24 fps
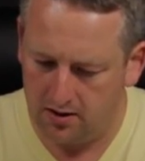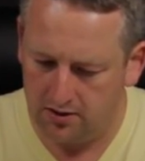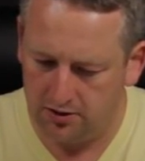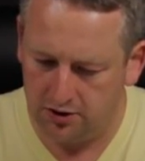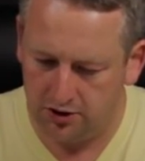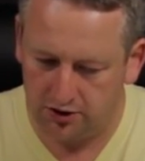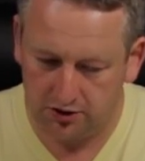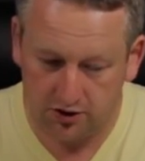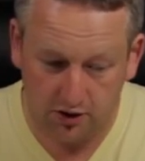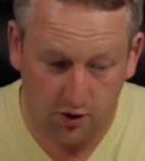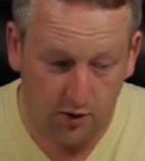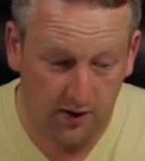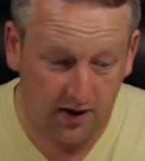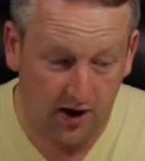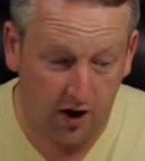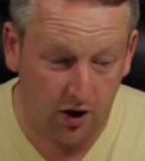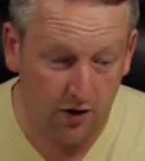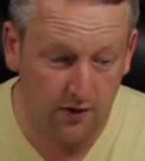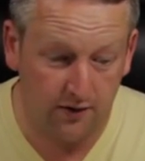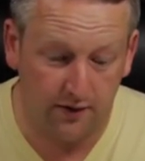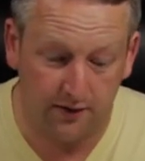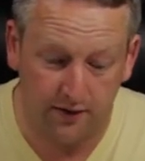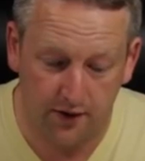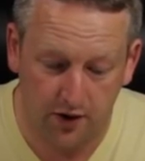Just a quick
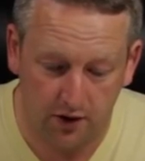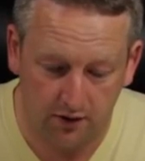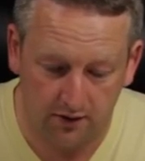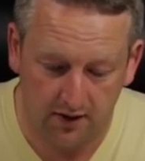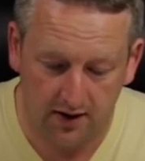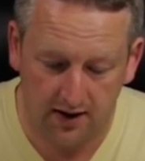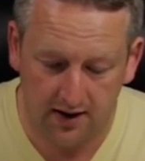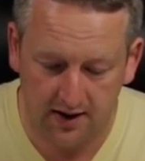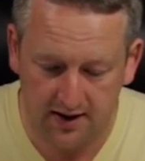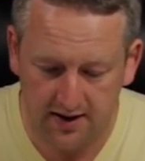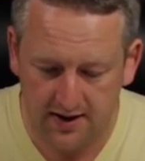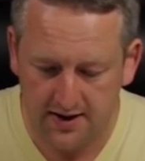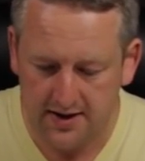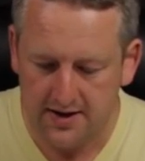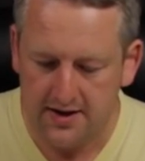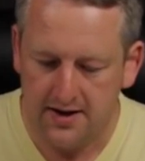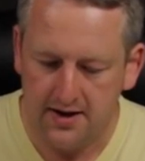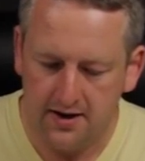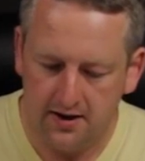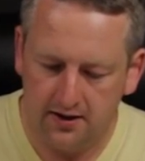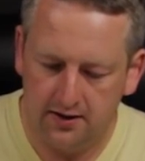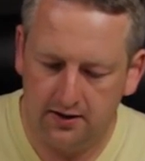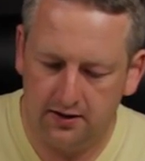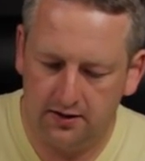overview, really.
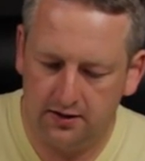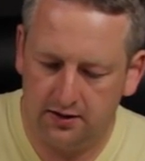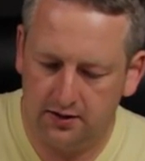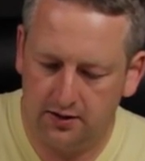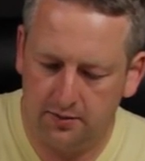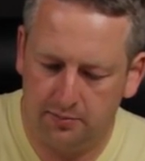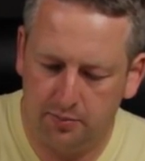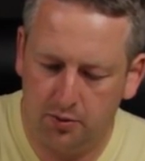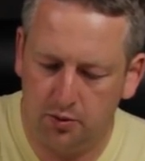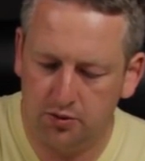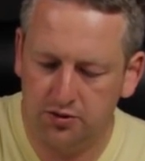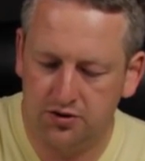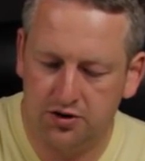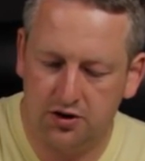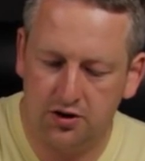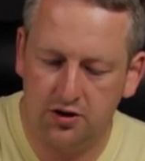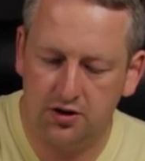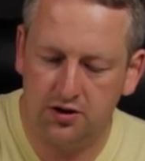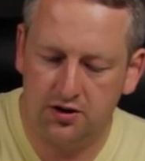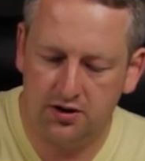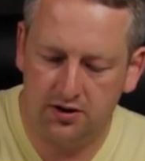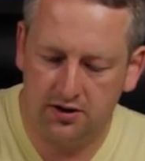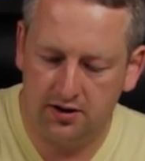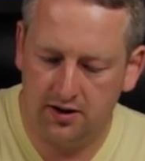The board's
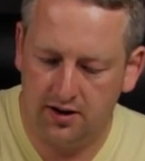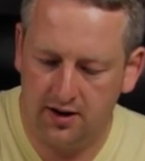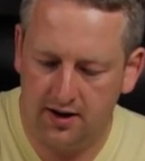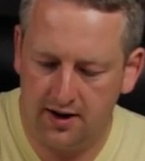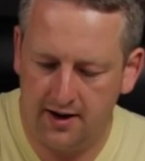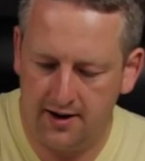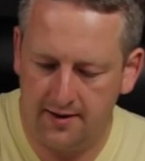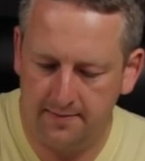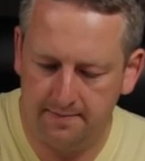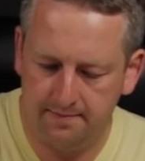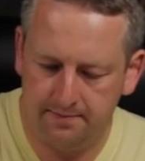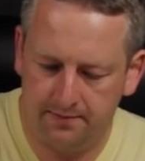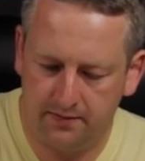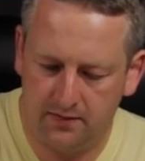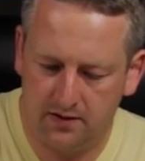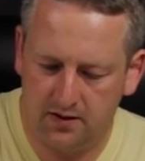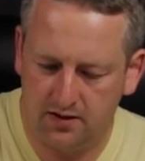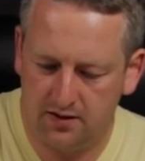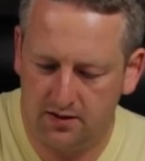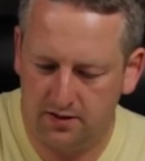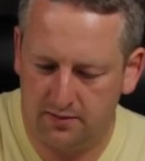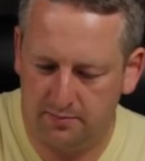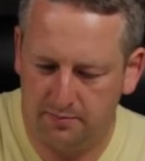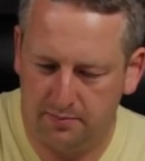good.
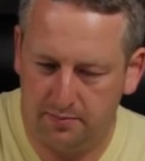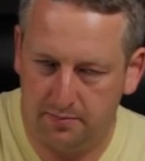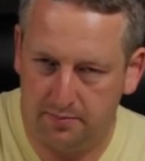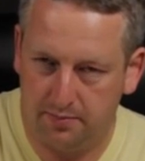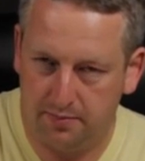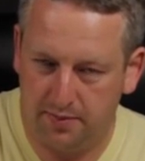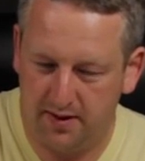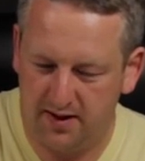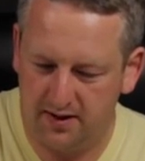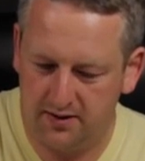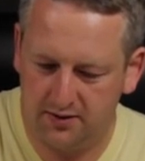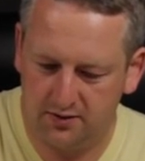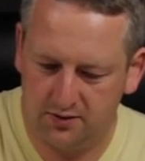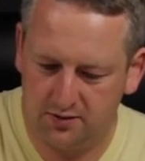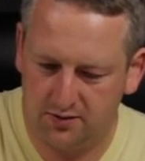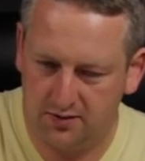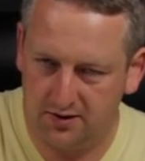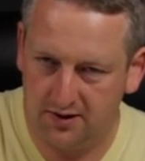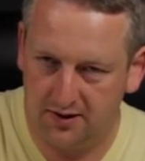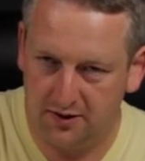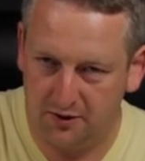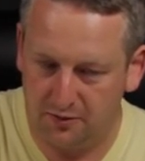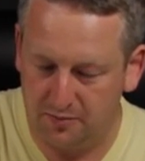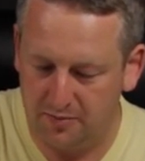Pins were
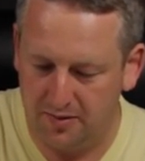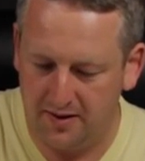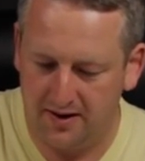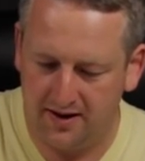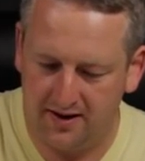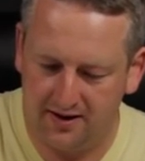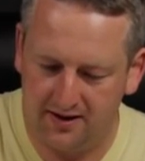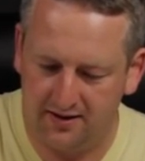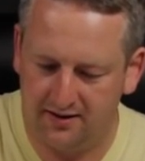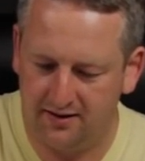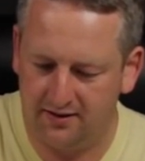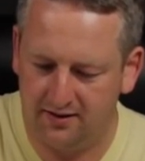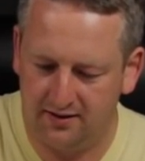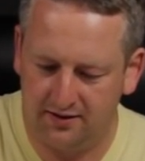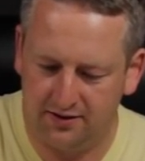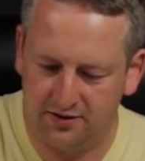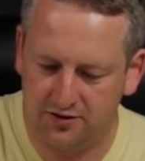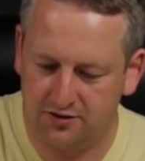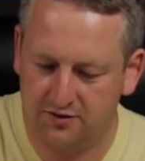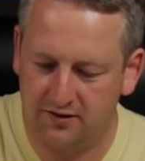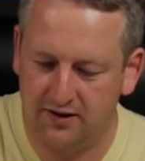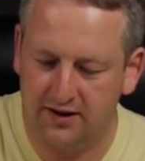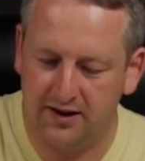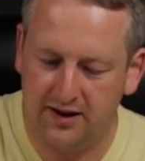a little bent and the
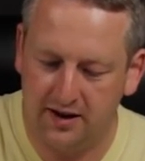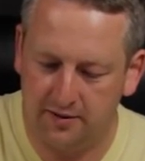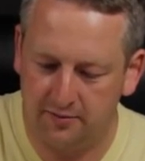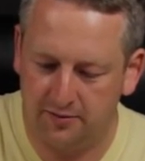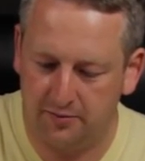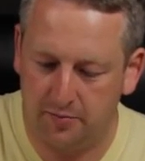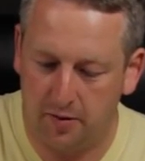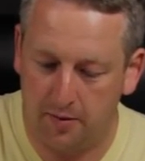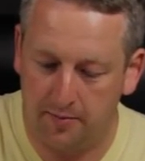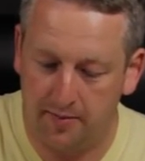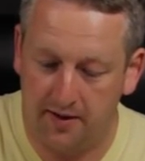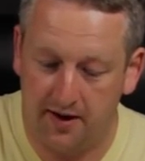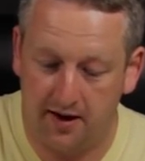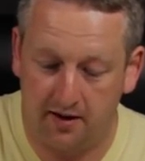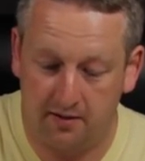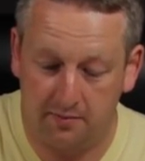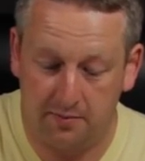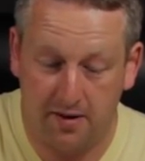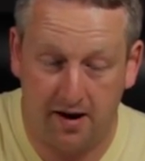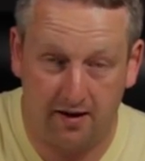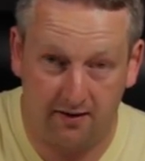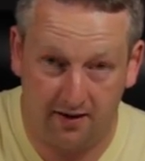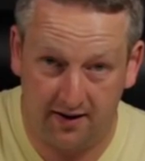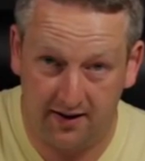screen keeps popping out.
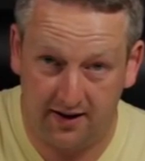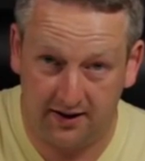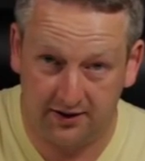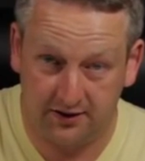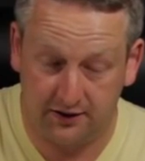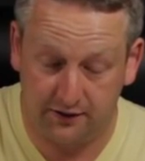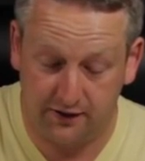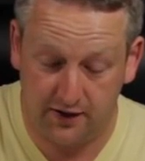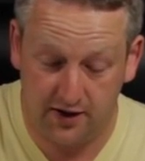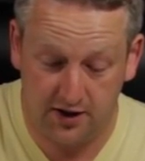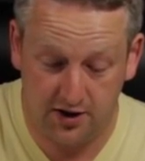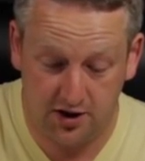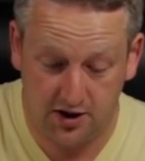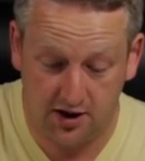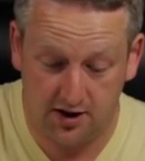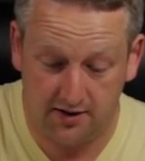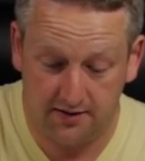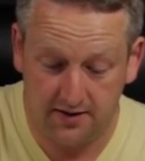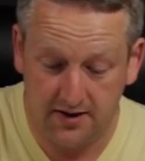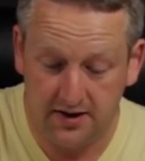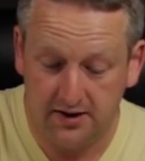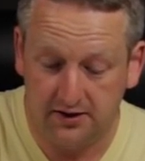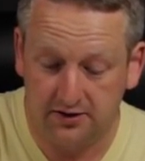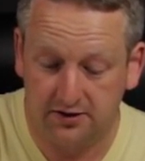Apparently that's a feature.
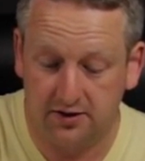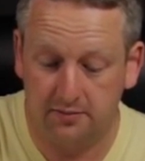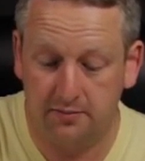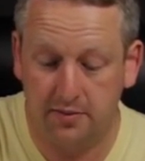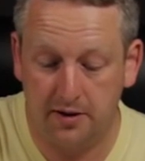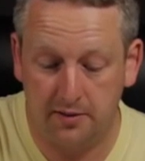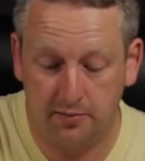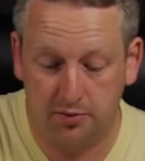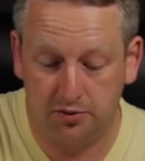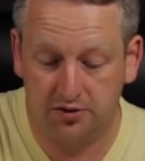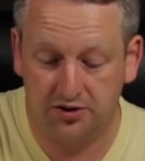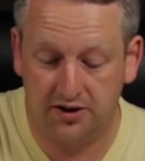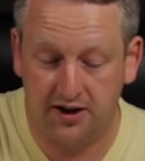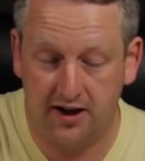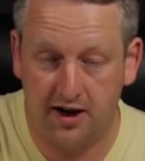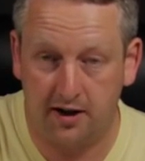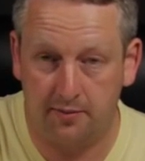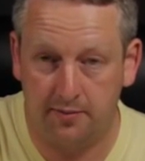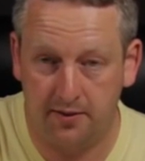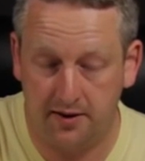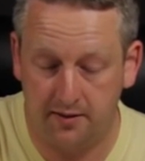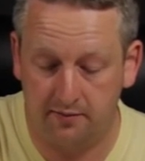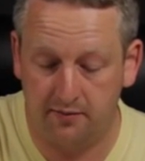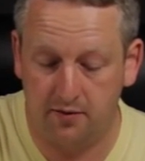Some people set it
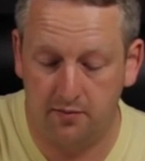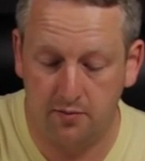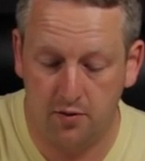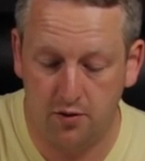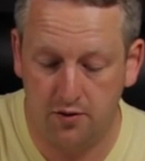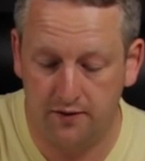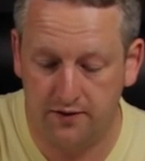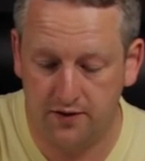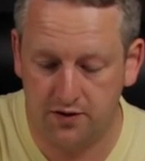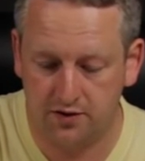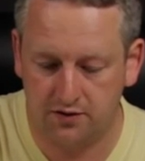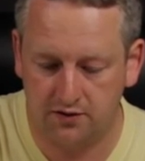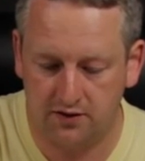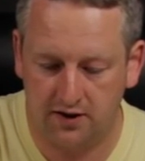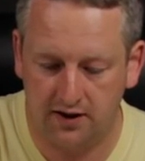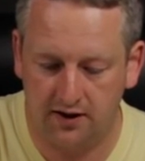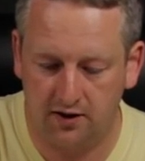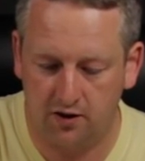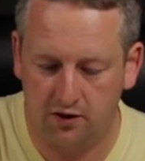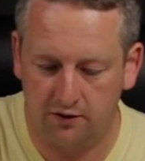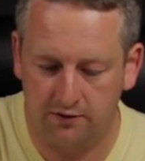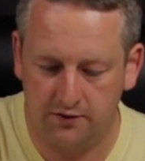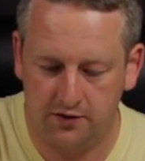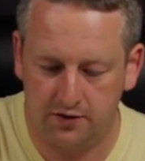up and then remove the screen.
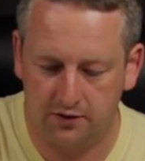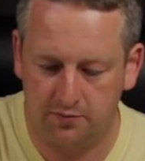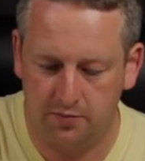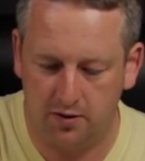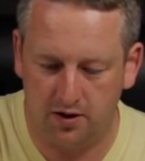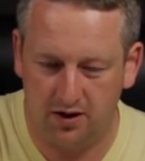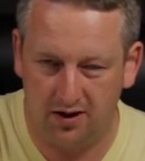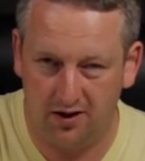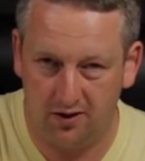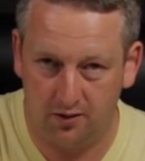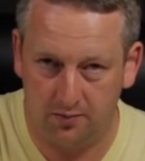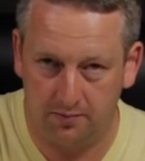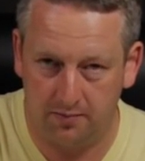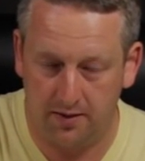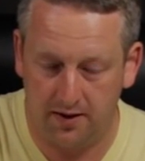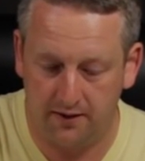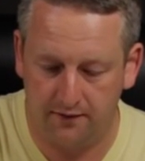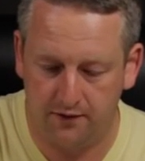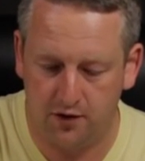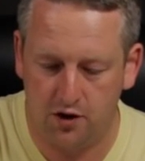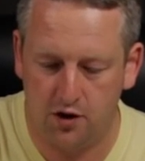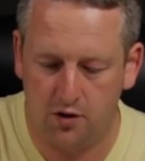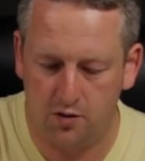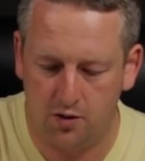I've just put a little bit
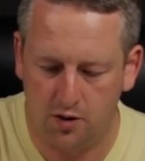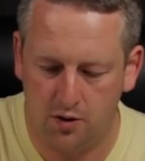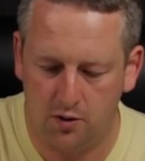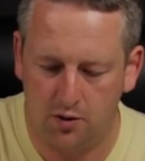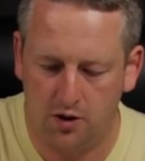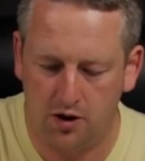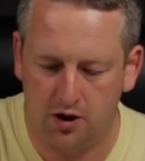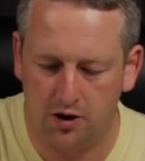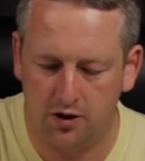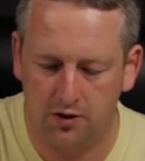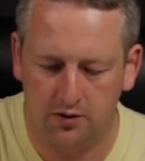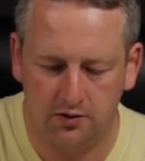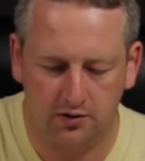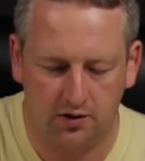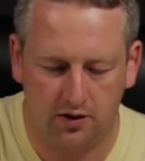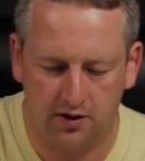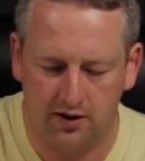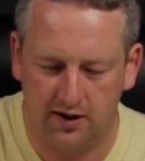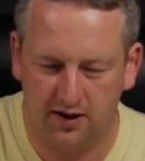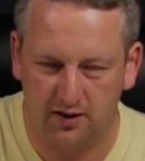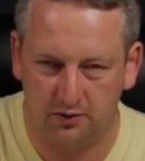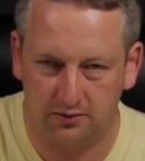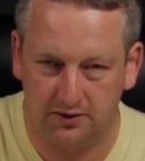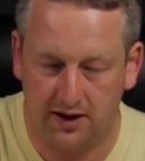of Yoohoo glue,
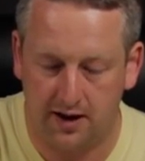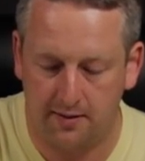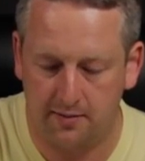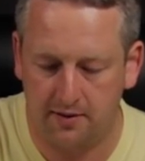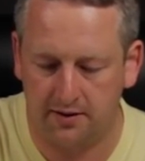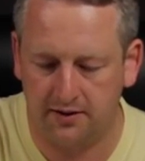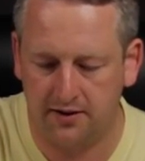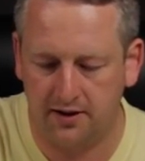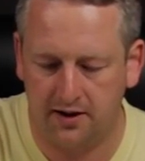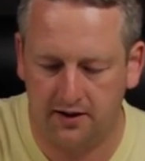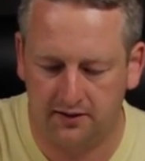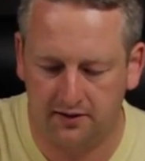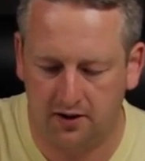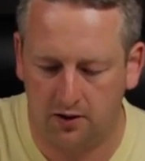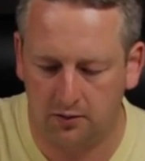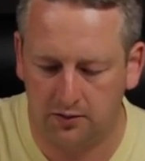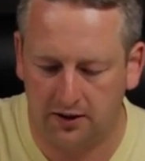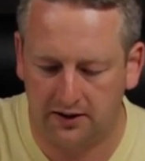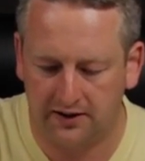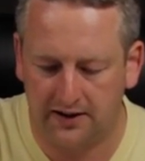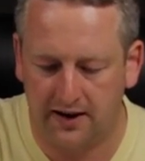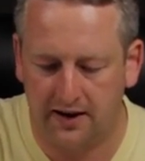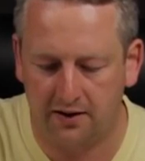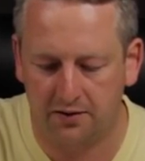tiny little dab under there to hold
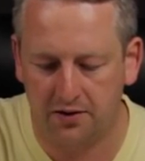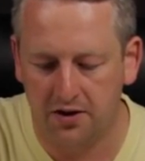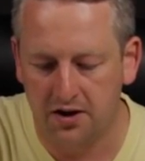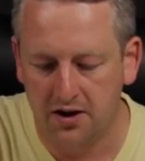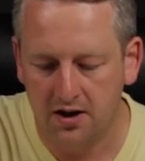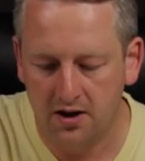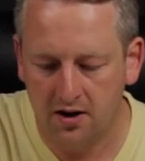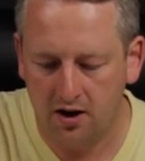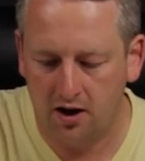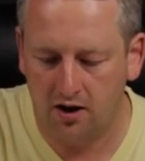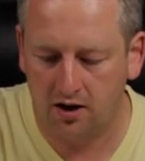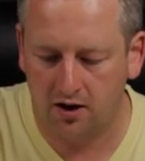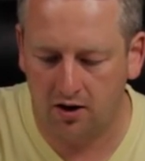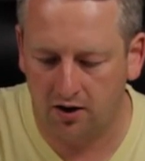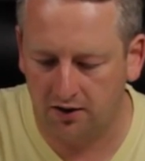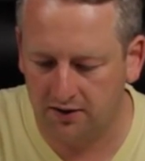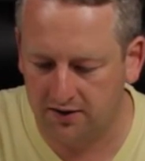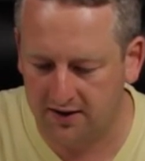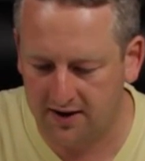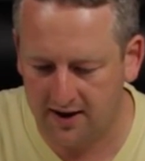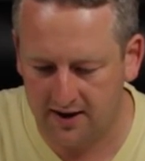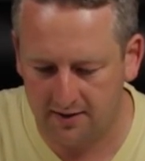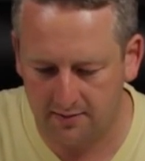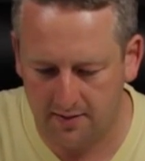that down. I'd like
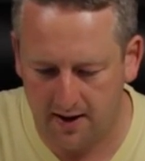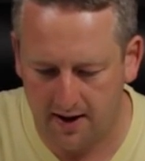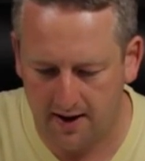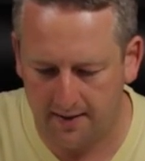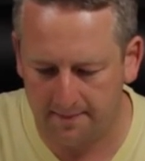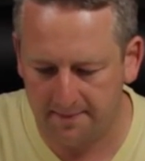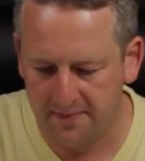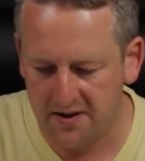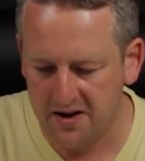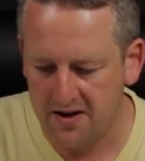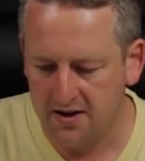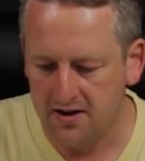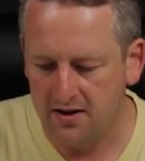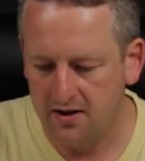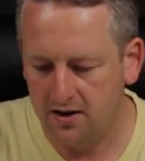to keep that.